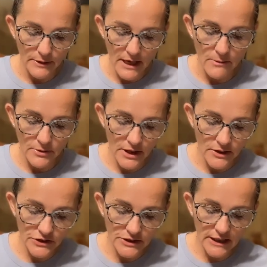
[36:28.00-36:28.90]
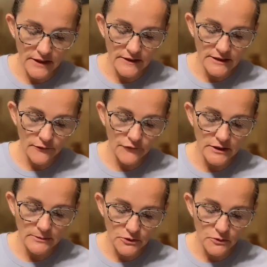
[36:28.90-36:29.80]
to be able to understand the
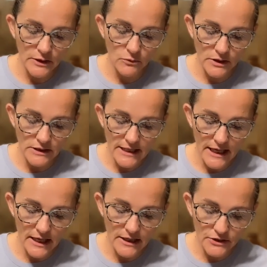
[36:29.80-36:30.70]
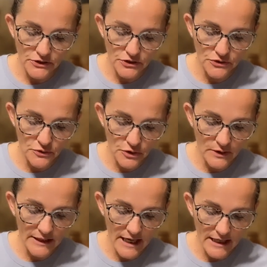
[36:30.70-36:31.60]
difference between what is
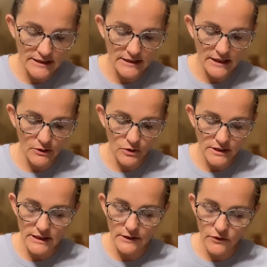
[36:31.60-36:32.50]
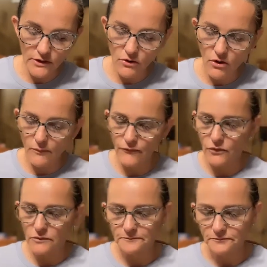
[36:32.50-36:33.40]
truly excellent and what is evil and
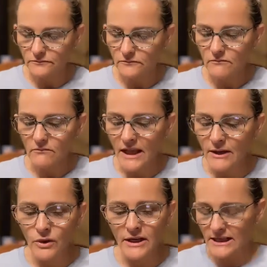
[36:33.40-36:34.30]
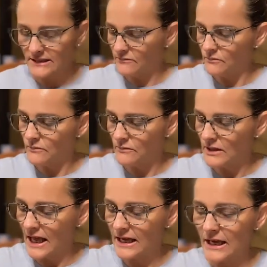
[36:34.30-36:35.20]
harmful. And what I,
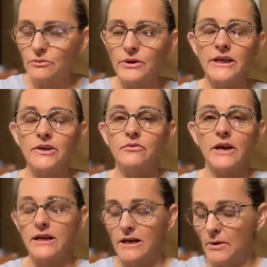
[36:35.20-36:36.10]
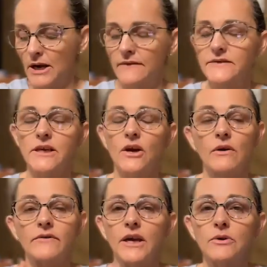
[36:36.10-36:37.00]
I've got to reiterate, I'm going to have to go,
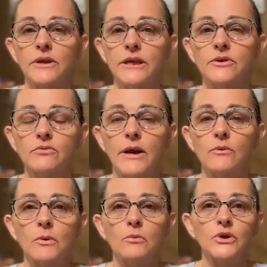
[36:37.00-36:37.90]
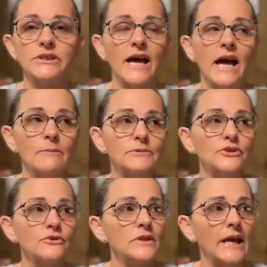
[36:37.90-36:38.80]
I've got to reiterate one more time
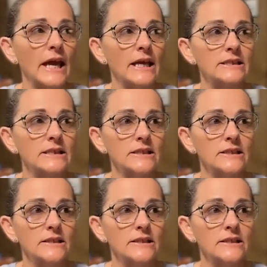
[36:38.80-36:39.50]
too that